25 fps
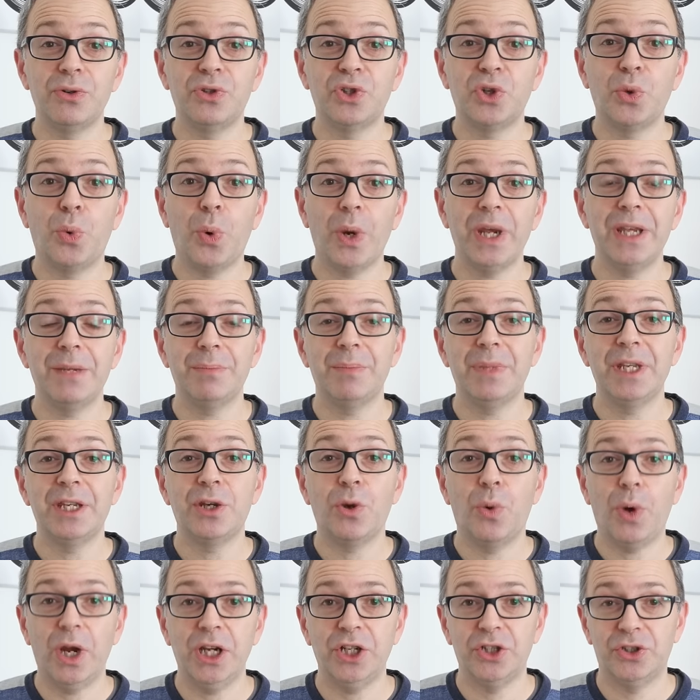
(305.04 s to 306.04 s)
tweet me
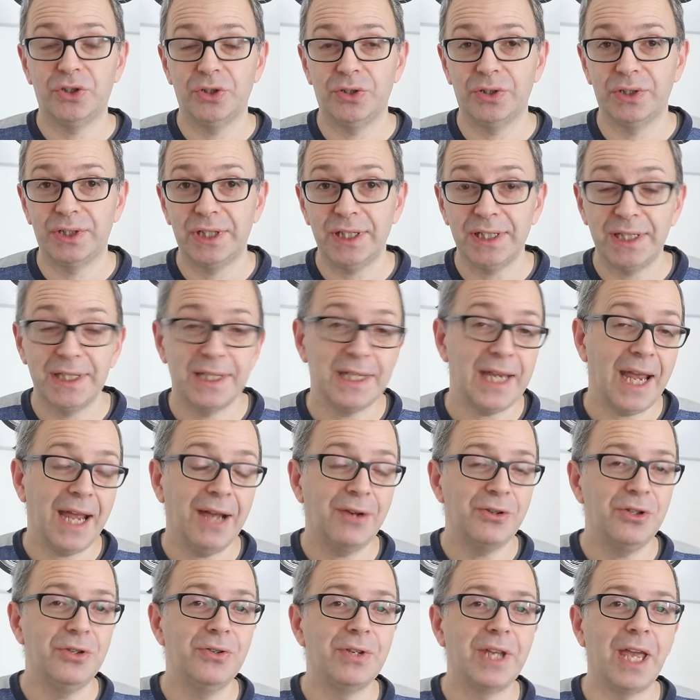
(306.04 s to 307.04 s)
questions. This is how
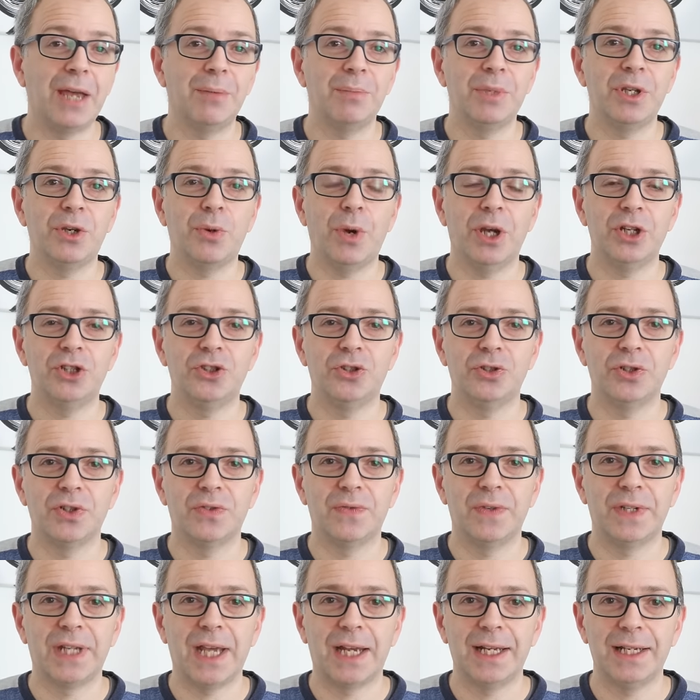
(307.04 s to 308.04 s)
you get me questions
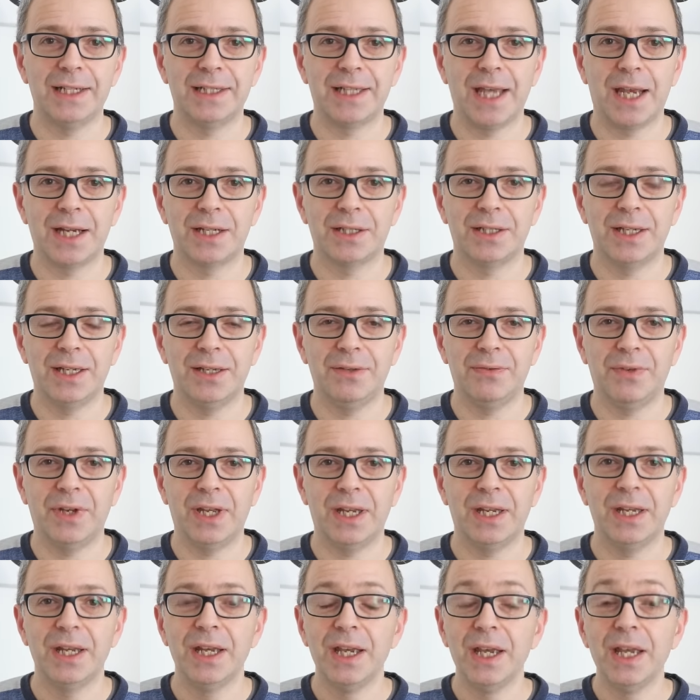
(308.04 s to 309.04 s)
for Daily Tech
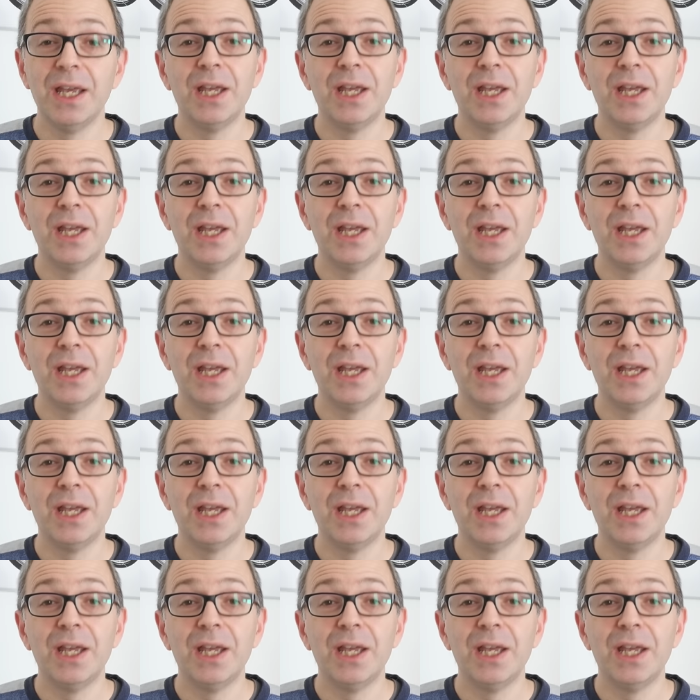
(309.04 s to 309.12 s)
TV.